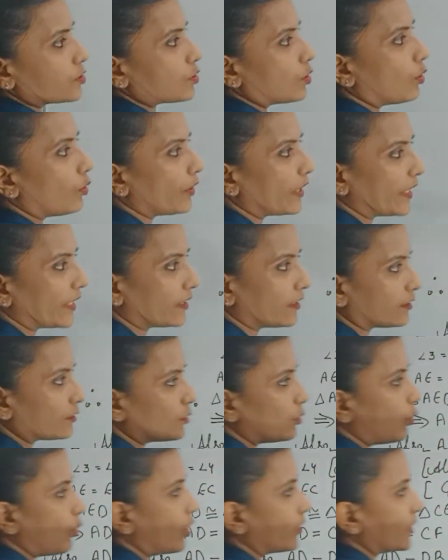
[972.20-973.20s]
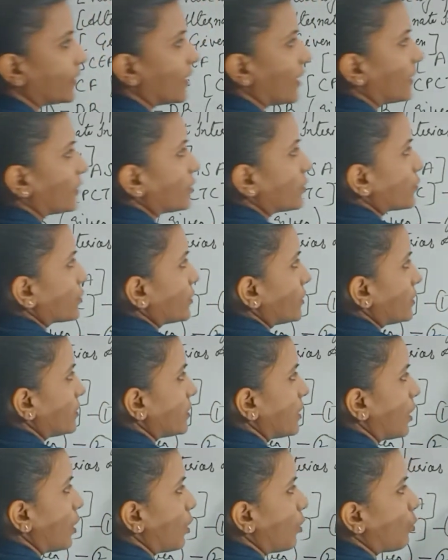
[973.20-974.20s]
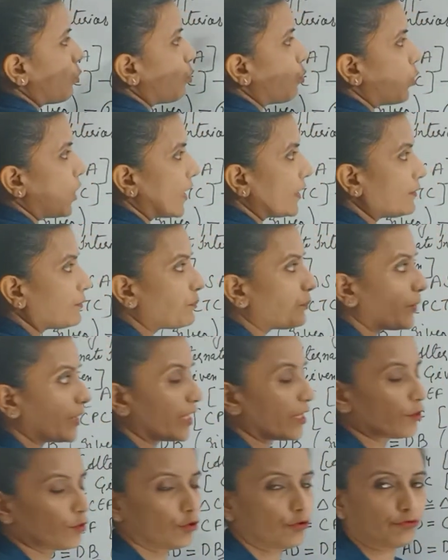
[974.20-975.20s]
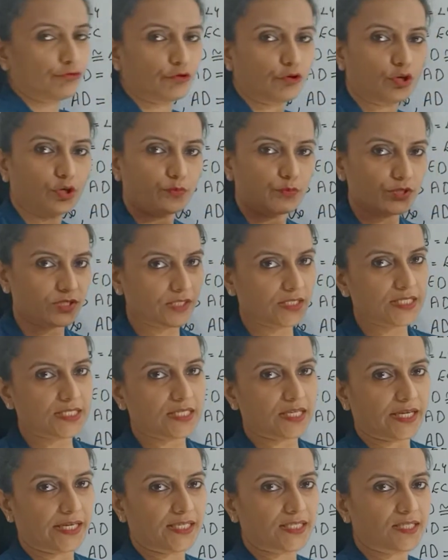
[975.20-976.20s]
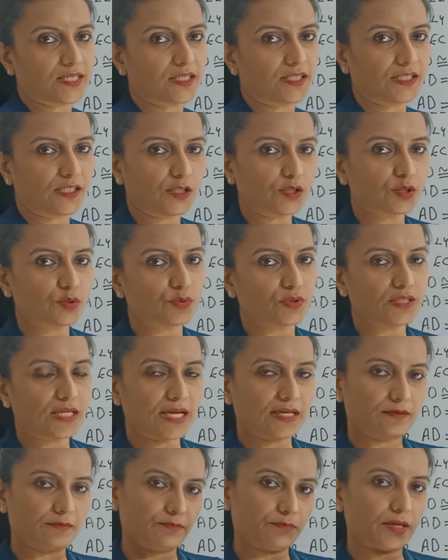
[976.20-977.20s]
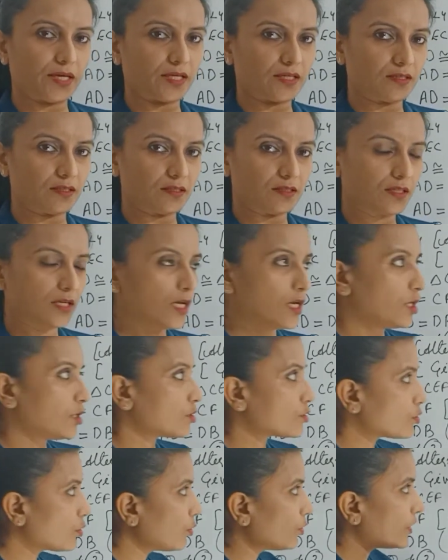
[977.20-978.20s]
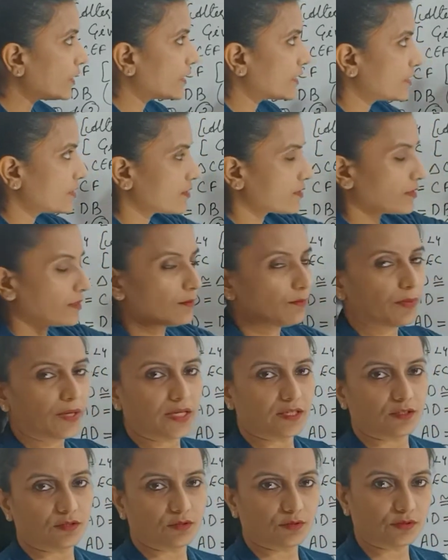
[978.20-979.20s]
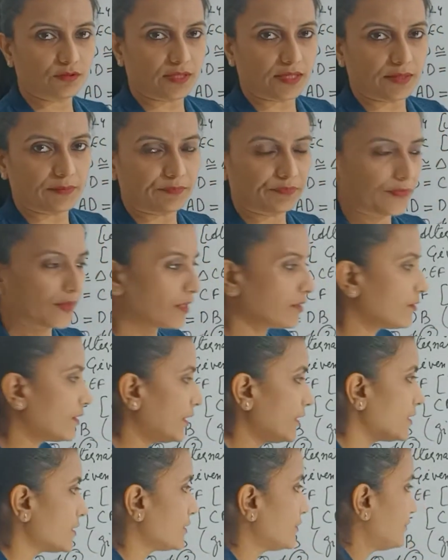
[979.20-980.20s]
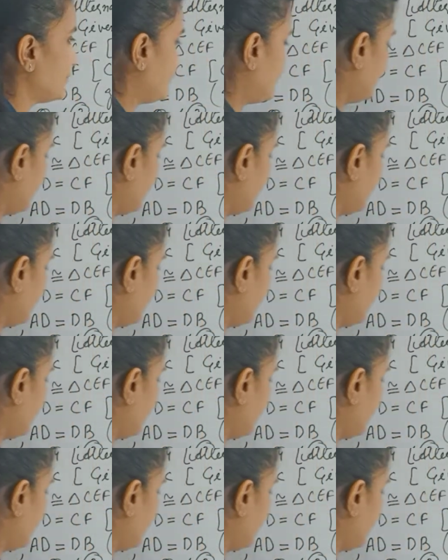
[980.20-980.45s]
So in a quadrilateral, one pair of opposite sides are equal and parallel. So it is a parallelogram, right?